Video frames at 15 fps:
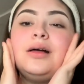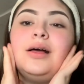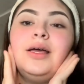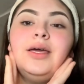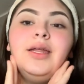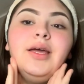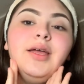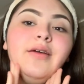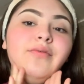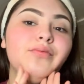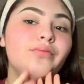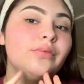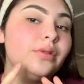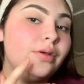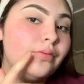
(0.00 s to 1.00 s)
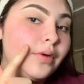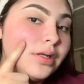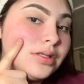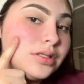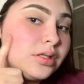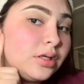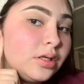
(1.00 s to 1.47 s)
And I have really
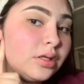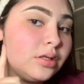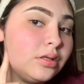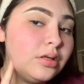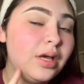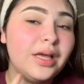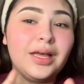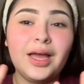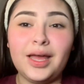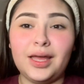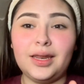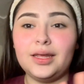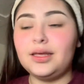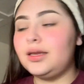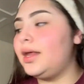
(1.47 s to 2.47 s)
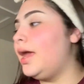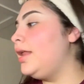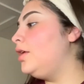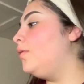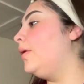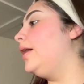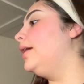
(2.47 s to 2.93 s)
red skin. I hate it.
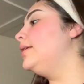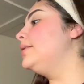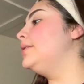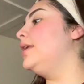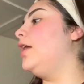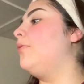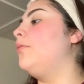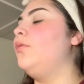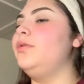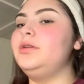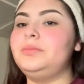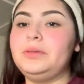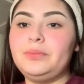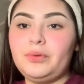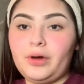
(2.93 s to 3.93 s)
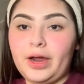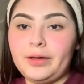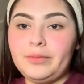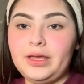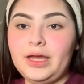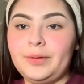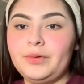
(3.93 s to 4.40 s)
Anyways, now I'm going to be
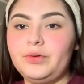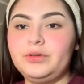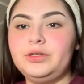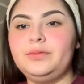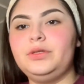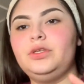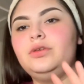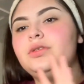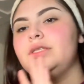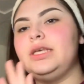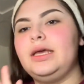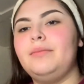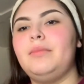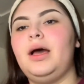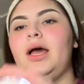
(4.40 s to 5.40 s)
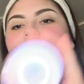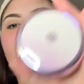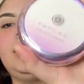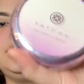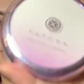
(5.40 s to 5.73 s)
priming. I'm going to be using my